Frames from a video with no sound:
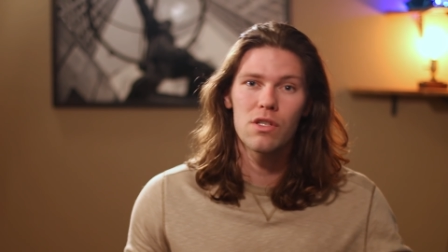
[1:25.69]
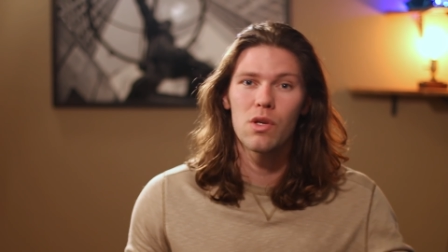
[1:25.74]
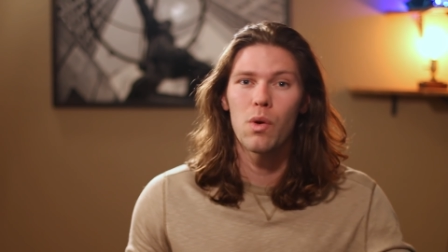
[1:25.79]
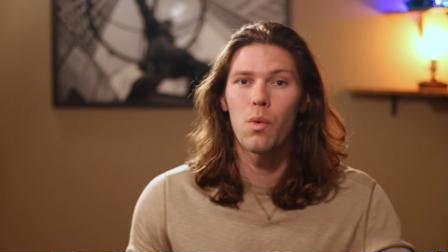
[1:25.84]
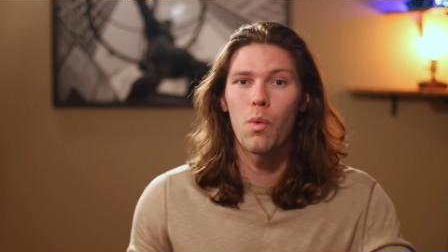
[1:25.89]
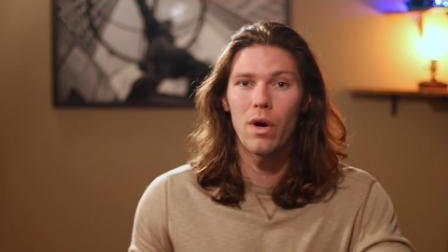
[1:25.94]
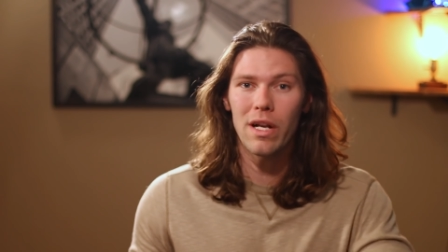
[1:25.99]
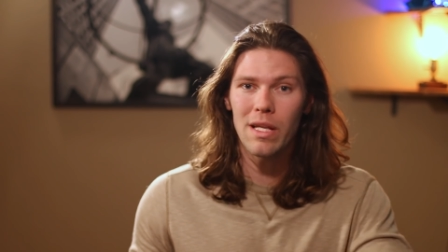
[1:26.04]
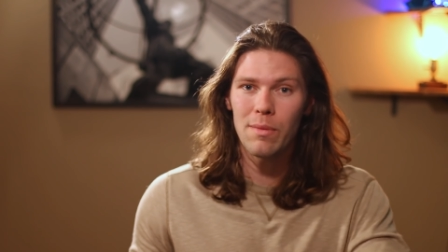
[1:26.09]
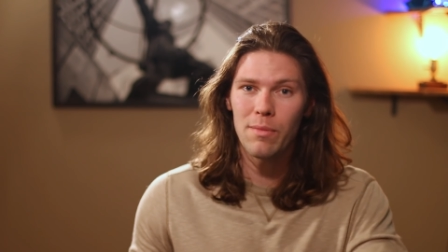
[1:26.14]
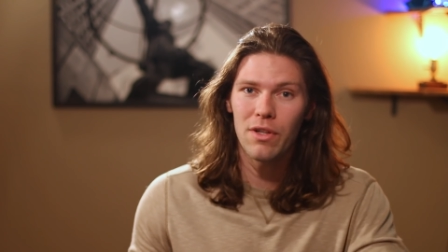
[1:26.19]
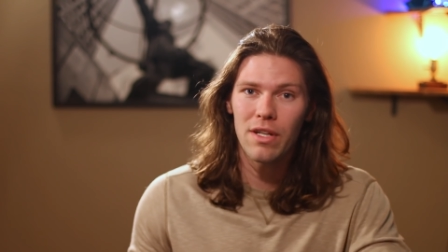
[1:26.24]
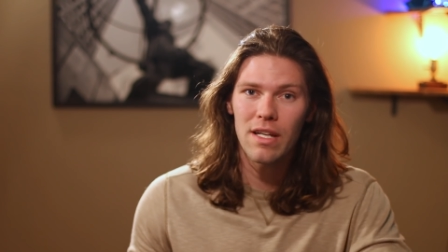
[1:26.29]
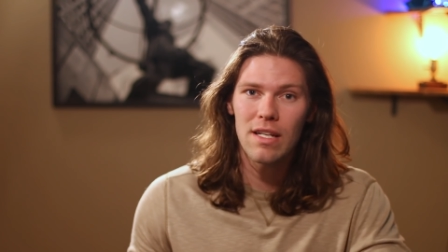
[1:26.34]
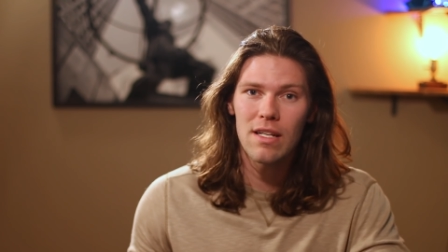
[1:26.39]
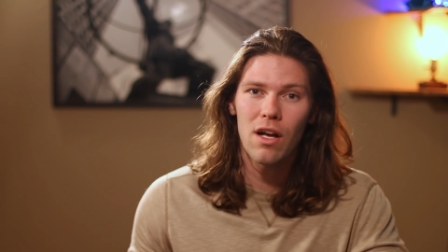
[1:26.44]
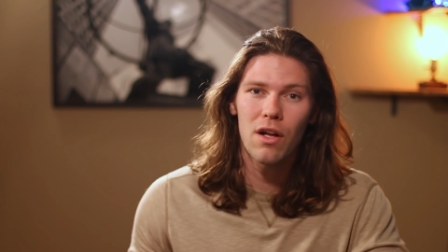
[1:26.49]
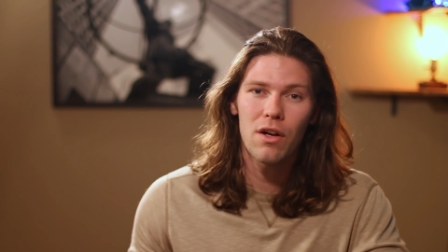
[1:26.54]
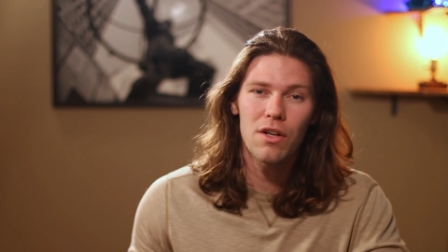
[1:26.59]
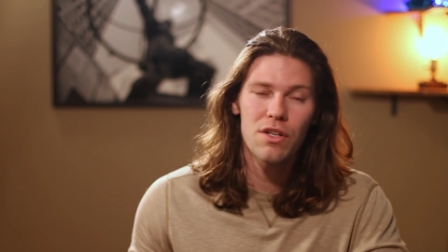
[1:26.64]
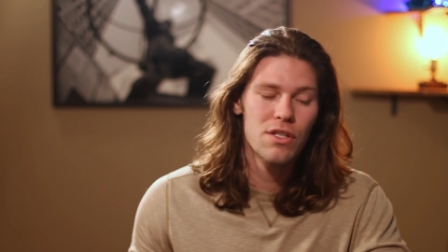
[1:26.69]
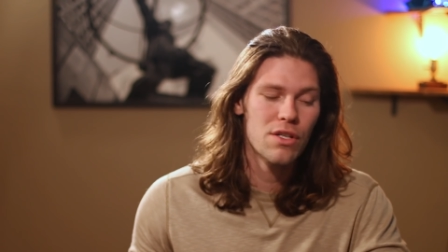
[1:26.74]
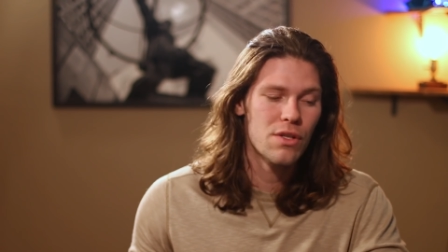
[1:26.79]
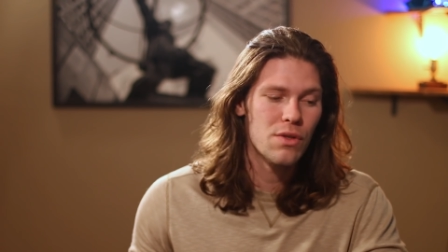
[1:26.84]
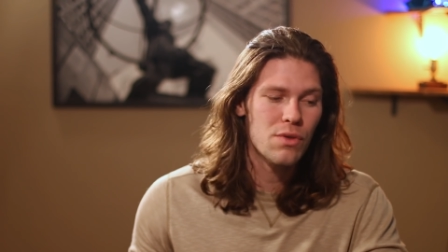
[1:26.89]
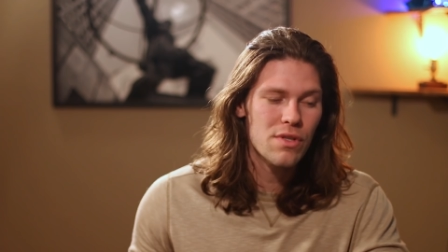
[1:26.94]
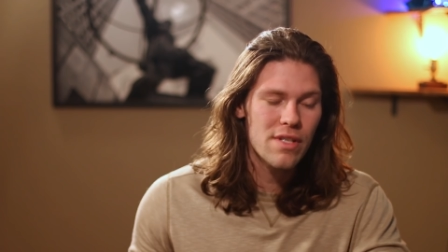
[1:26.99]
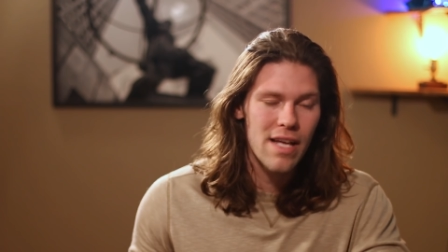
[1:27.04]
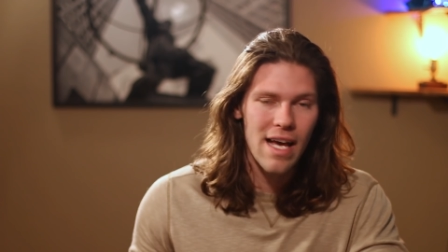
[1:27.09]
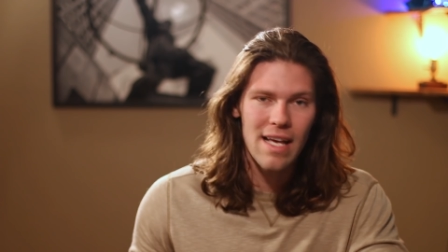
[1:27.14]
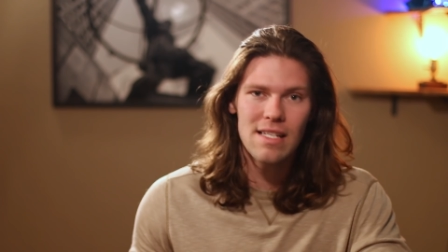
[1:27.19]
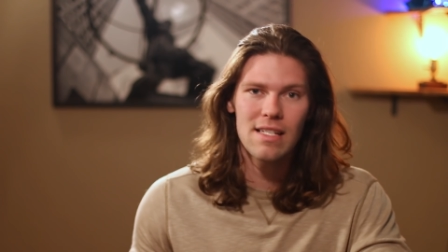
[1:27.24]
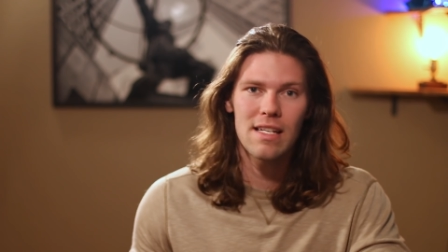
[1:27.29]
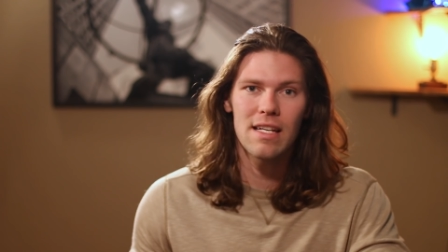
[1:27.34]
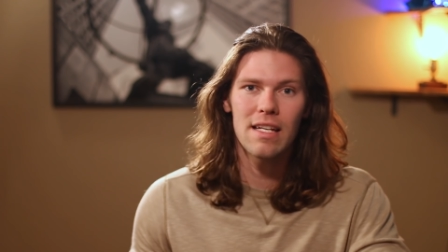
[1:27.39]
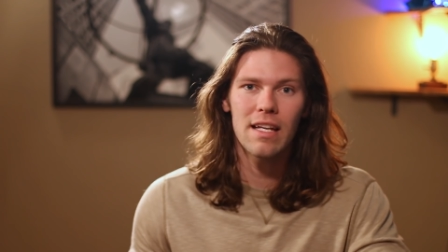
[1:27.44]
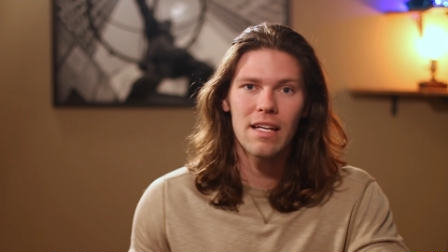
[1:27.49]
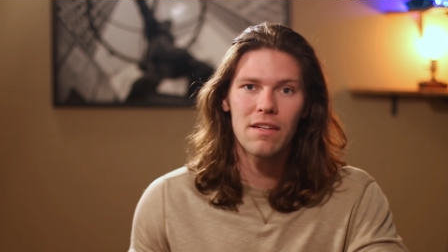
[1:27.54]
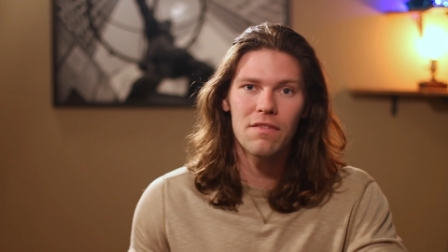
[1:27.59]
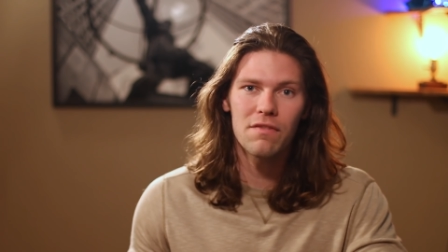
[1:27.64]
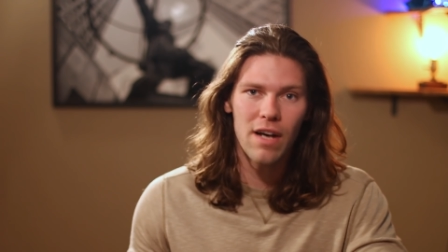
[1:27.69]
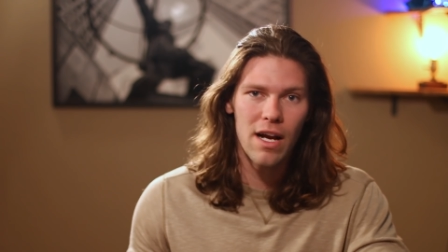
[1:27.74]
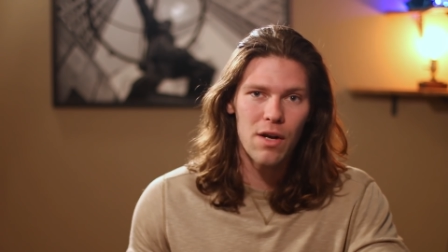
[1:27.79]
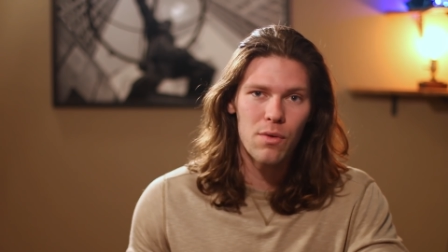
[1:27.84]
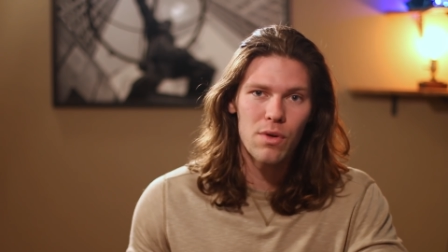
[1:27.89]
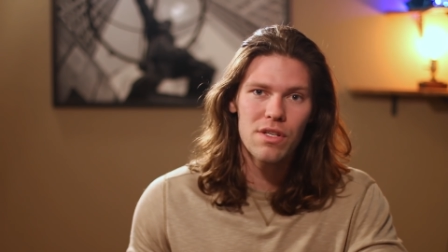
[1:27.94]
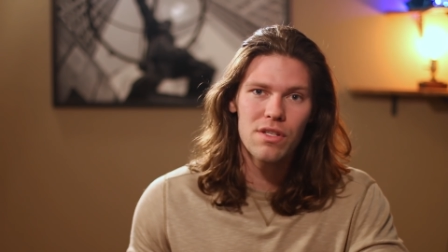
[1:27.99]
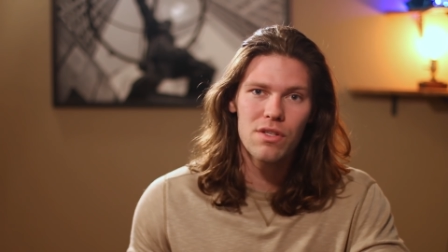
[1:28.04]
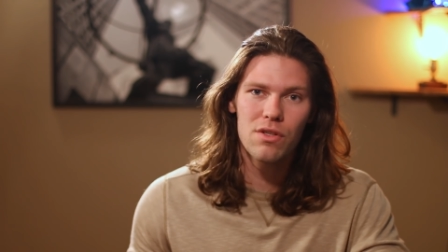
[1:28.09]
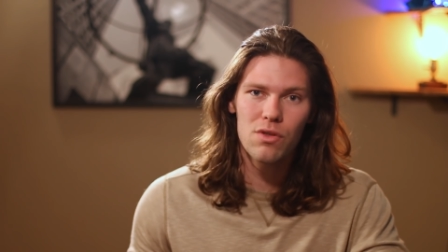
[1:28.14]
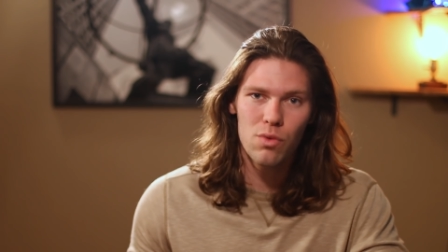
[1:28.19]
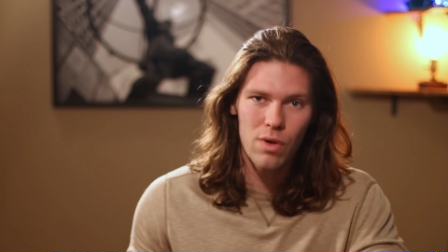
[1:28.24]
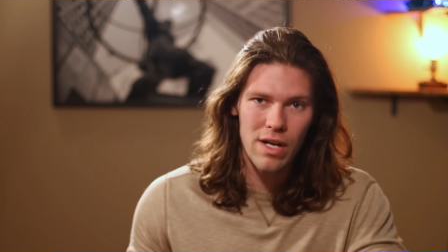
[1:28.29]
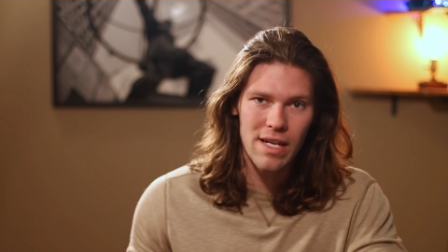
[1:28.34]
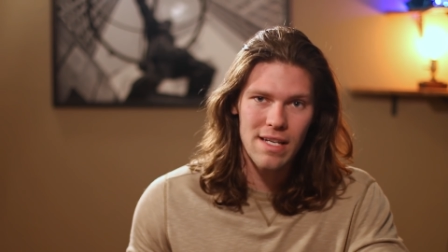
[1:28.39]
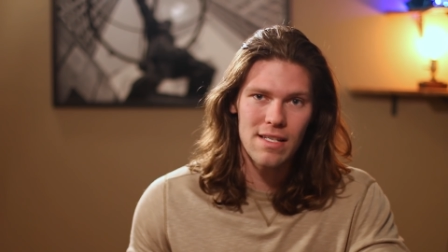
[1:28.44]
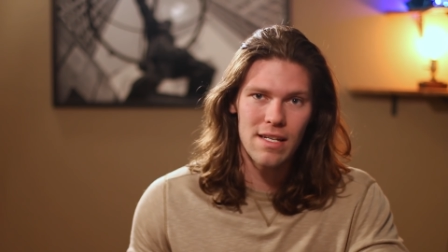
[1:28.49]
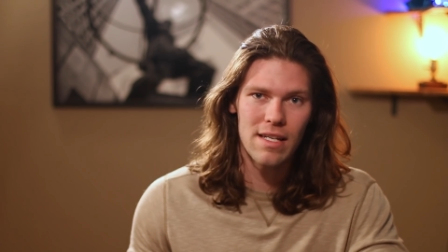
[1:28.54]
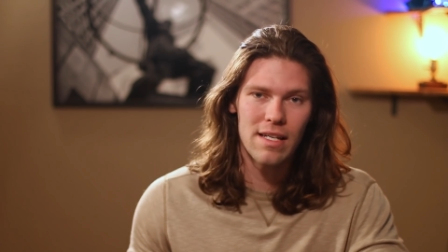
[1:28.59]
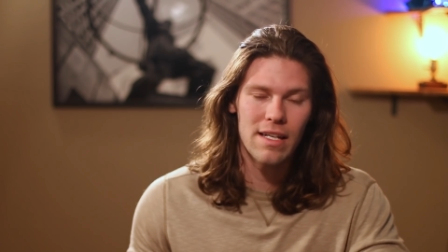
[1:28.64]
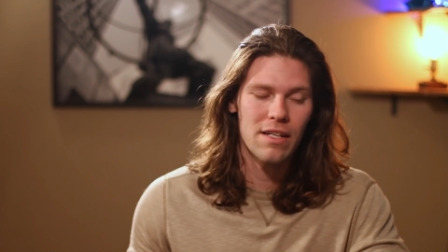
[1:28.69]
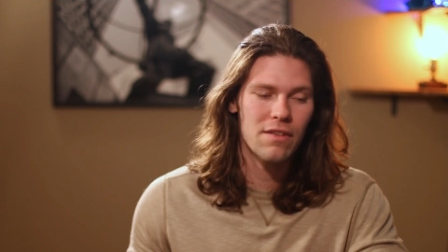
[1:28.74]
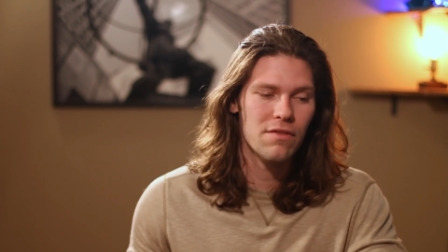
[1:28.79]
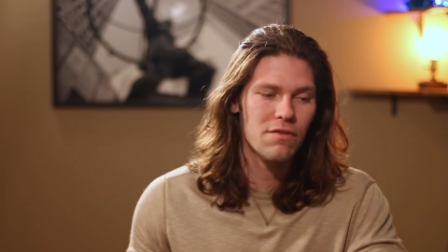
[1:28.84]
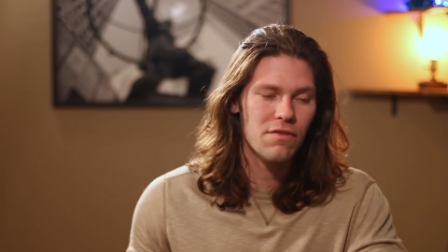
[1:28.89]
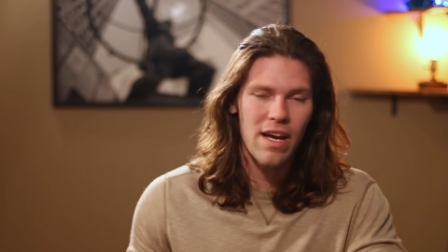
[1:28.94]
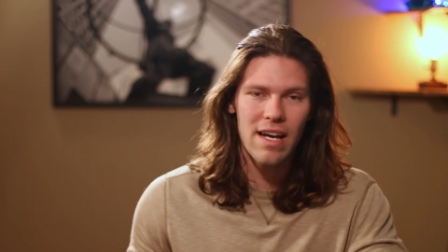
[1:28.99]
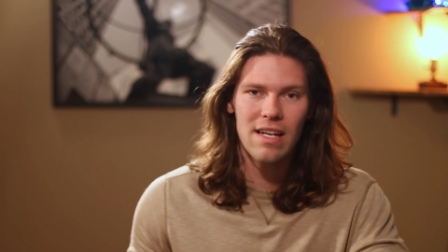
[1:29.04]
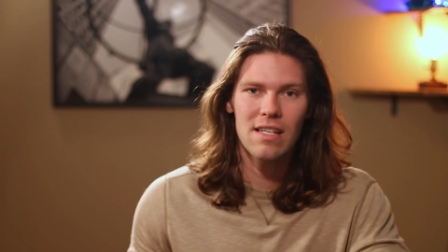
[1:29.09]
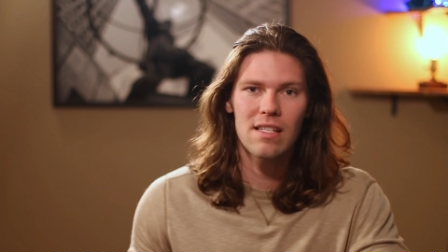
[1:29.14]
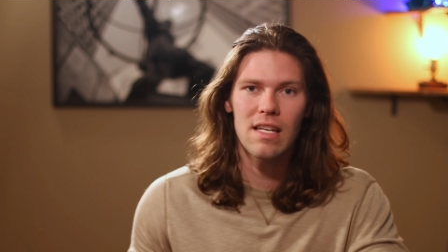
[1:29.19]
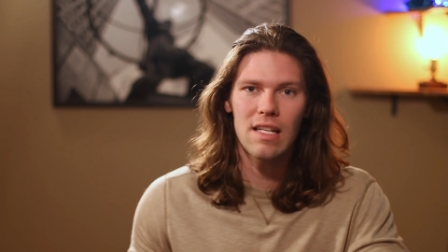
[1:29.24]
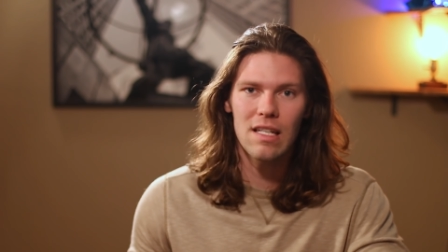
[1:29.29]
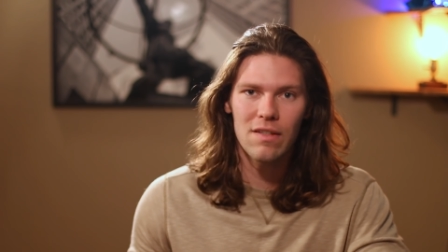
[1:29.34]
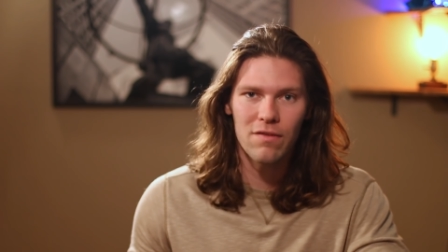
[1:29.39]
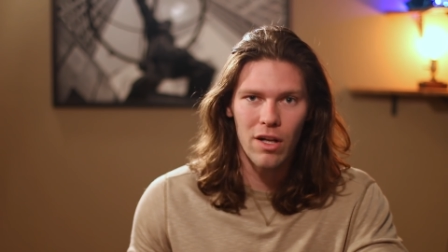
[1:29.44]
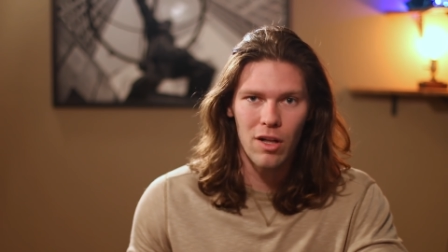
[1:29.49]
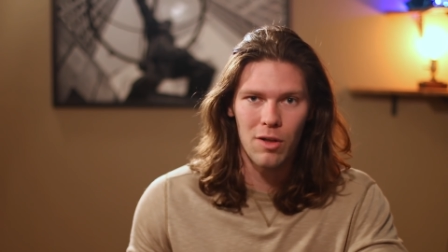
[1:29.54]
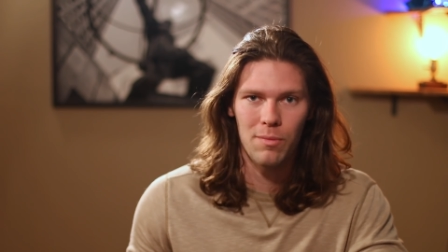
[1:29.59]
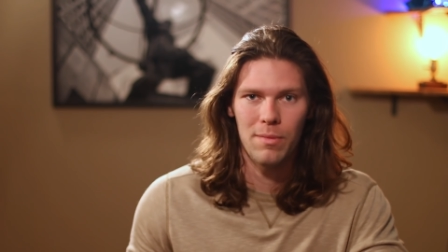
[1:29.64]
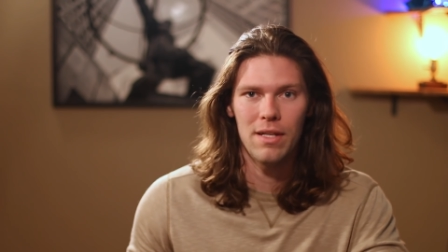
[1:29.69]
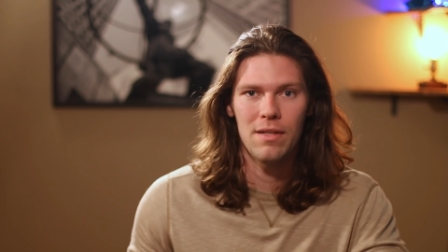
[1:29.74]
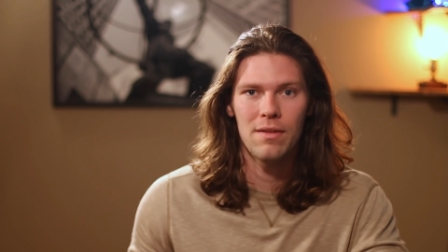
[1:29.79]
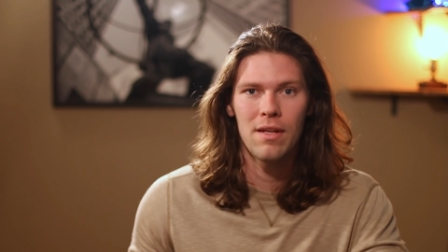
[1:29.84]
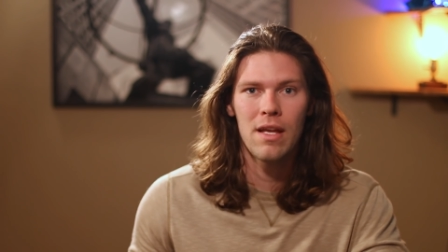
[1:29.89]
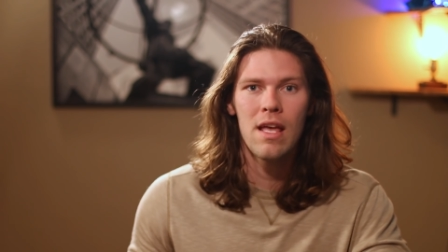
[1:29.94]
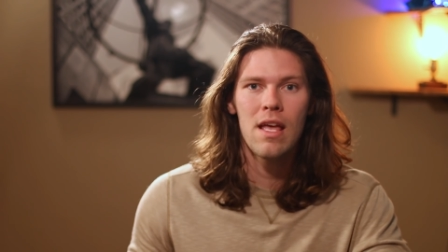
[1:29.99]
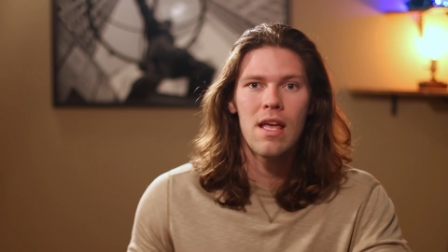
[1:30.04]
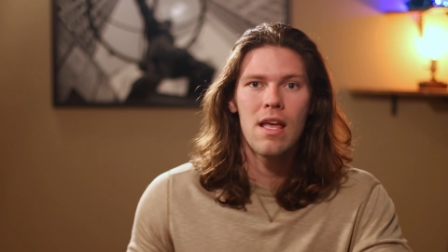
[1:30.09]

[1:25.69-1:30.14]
$20 billion to testing and virus tracing and vaccine development,